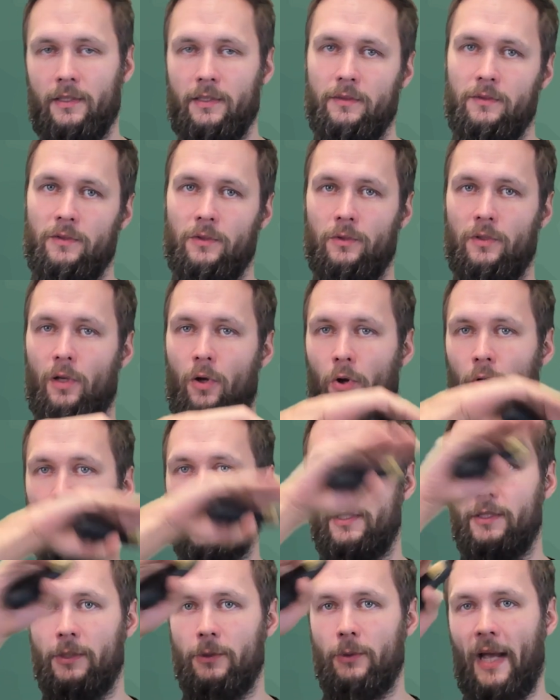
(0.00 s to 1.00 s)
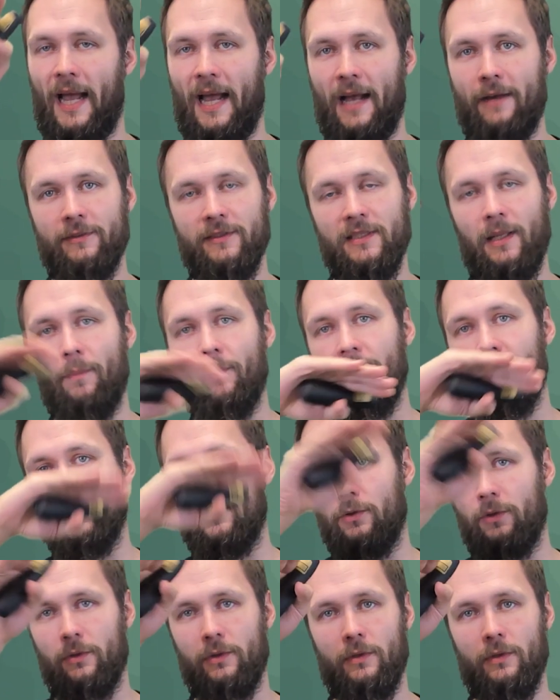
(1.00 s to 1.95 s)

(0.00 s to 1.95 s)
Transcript: So the longer you have something